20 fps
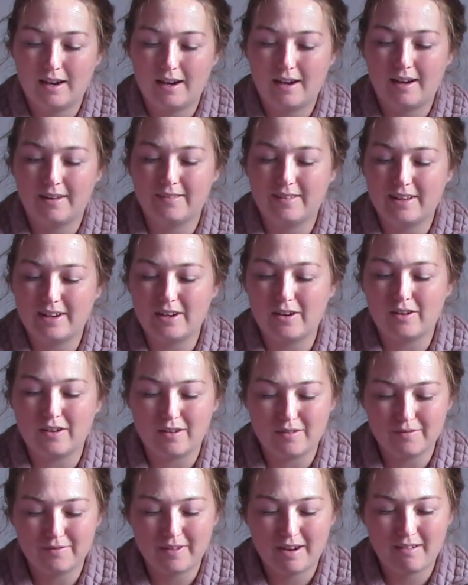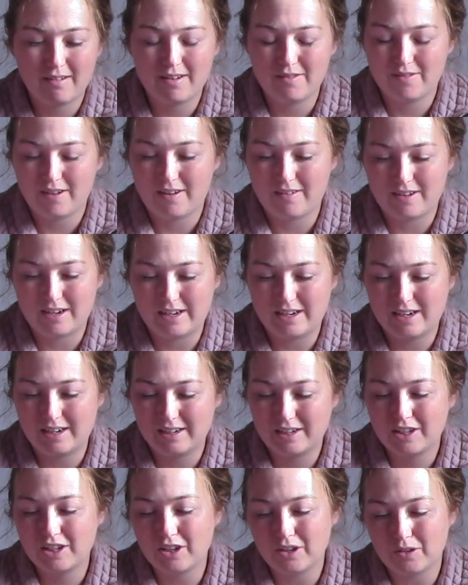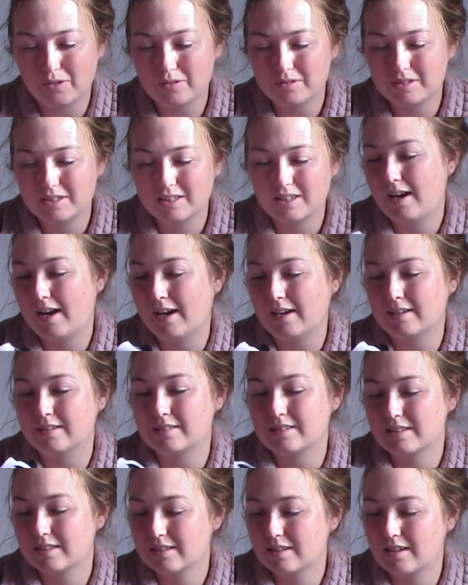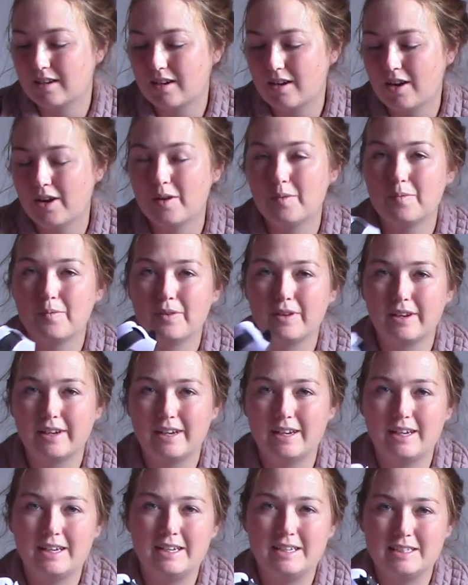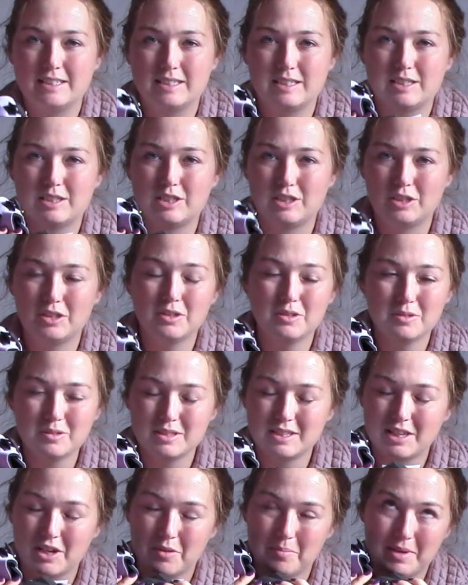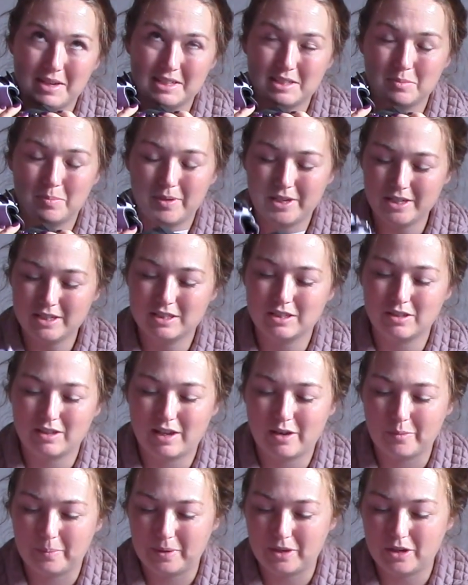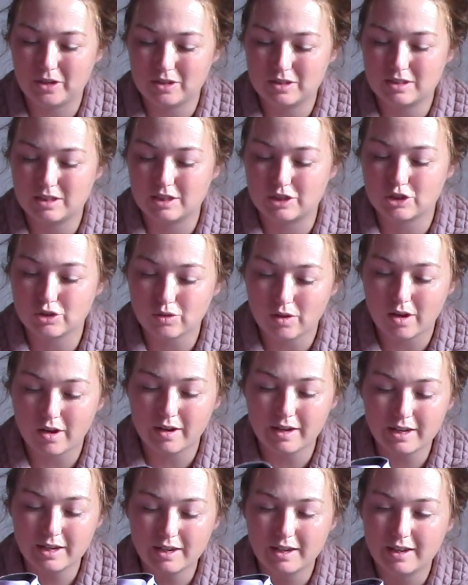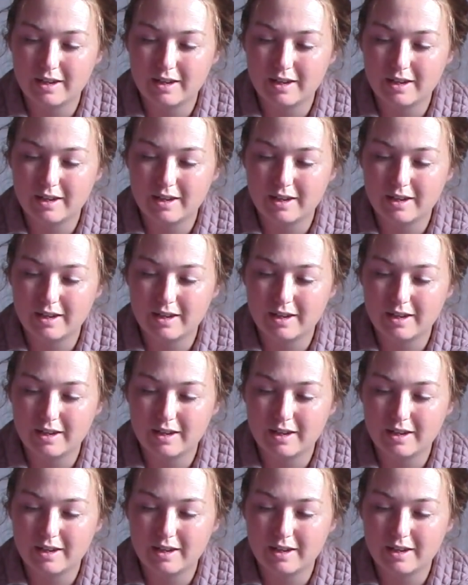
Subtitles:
and they are very cute and hopefully easy to use. They are meant to be, so that will be good to try.